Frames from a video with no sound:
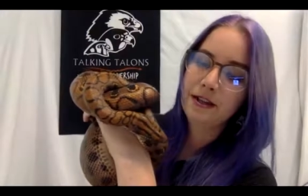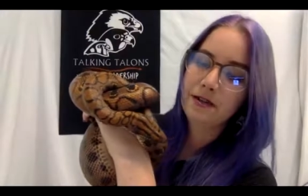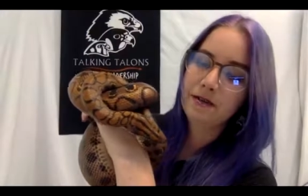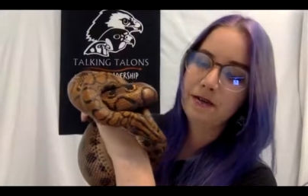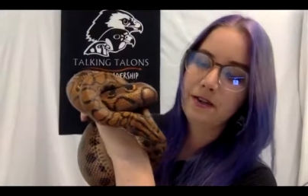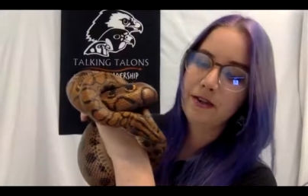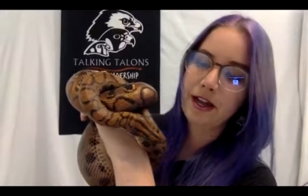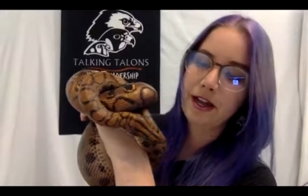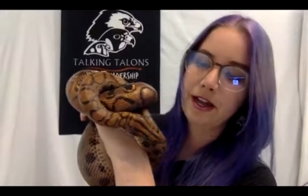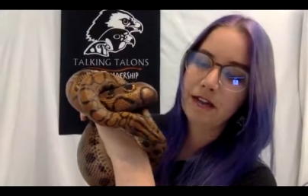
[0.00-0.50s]

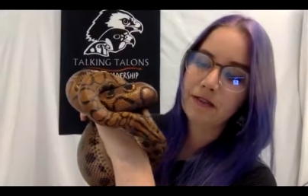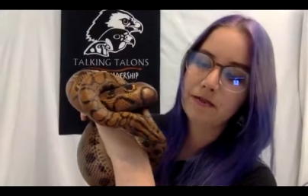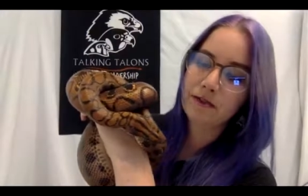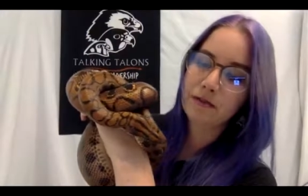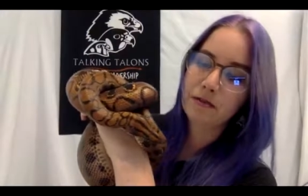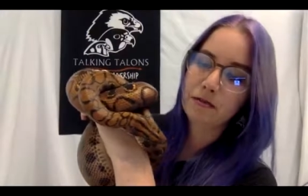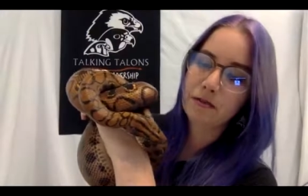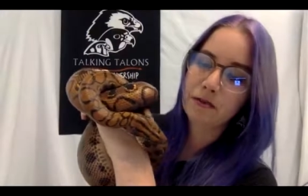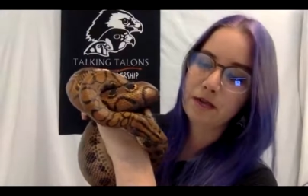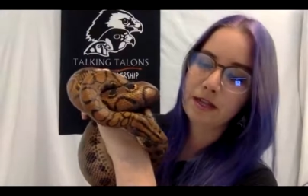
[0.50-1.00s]

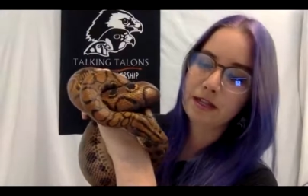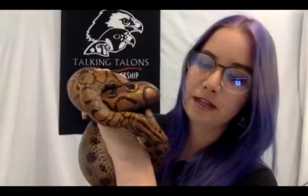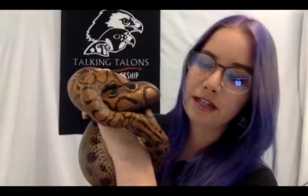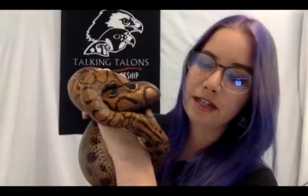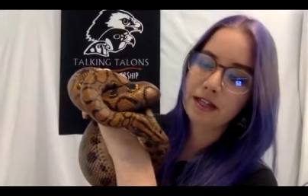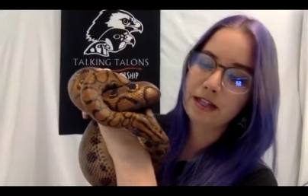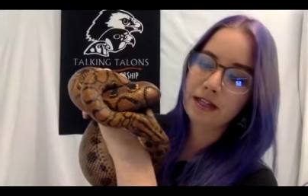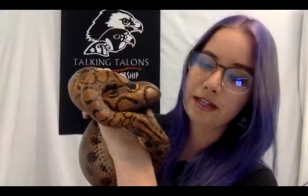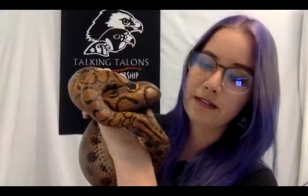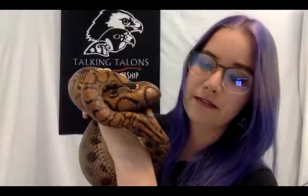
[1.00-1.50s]
Viviparous, that
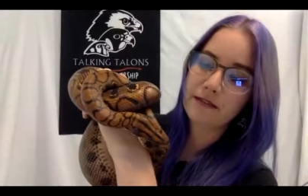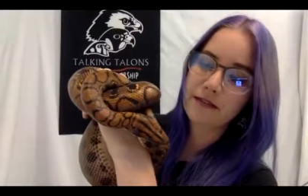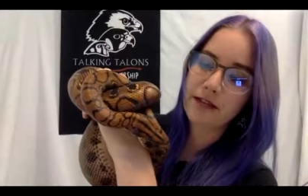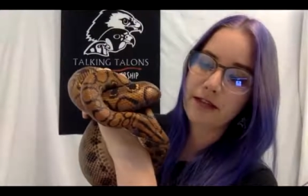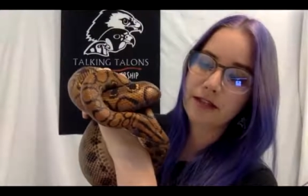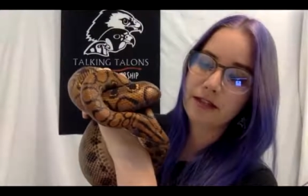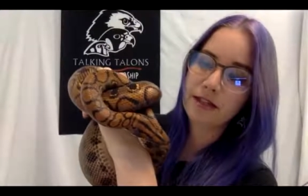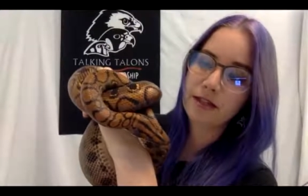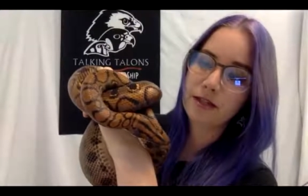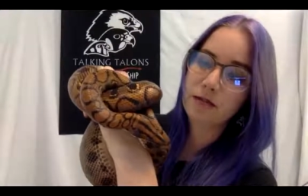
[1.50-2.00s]
is a
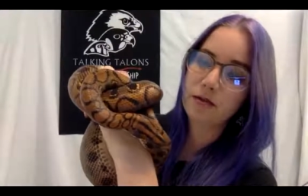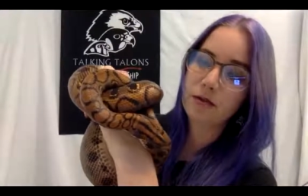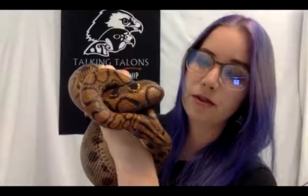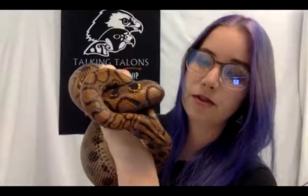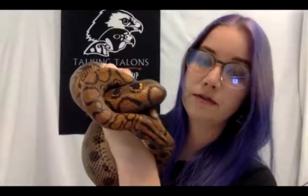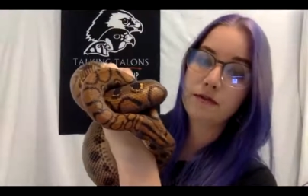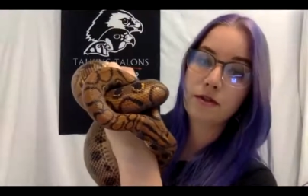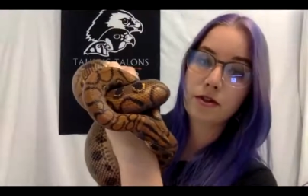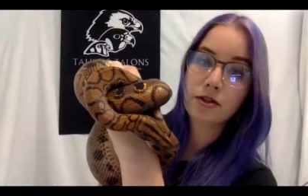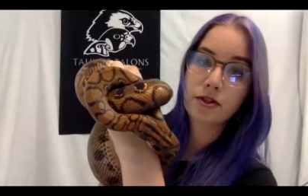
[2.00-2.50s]
fancy word for